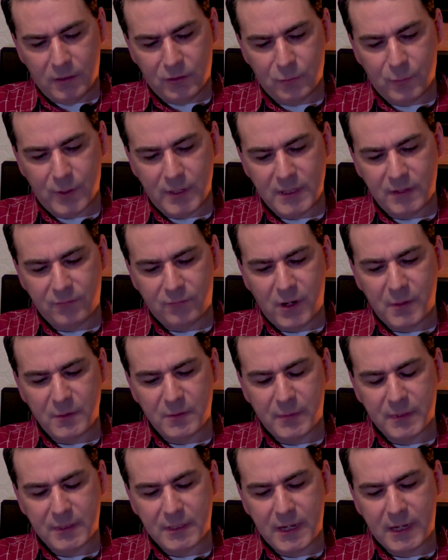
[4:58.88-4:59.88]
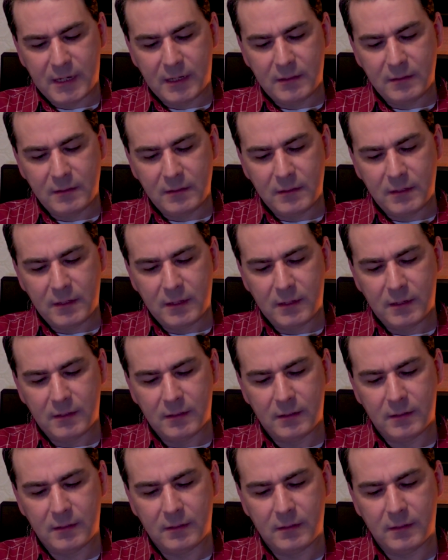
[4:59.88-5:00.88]
20 frames per second
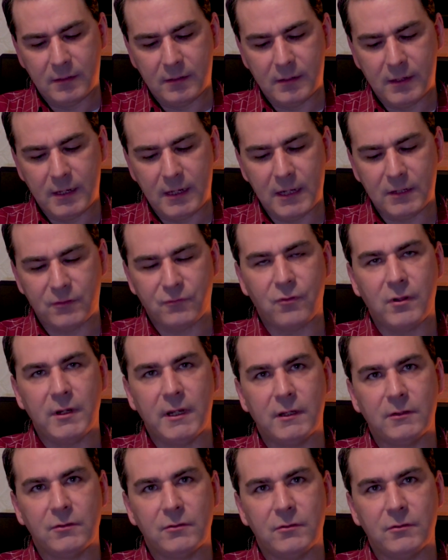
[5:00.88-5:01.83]
electronic